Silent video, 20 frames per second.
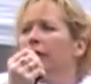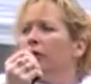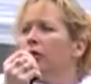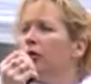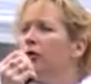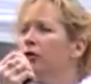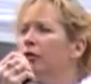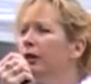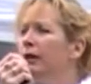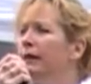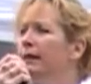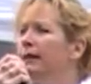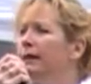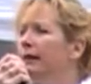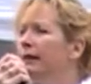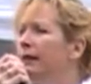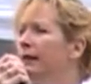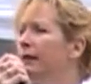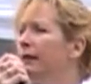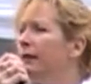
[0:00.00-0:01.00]
on the streets
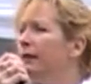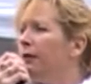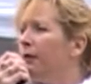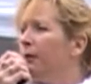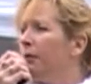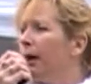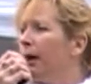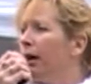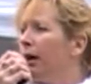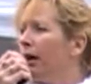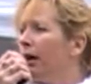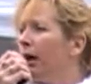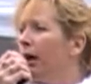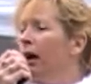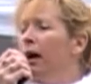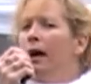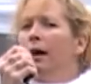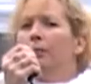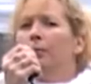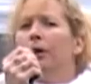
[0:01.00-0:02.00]
and cities of
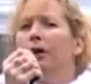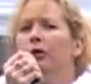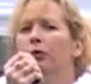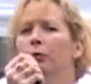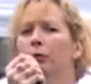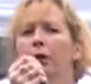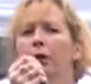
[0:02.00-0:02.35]
America, because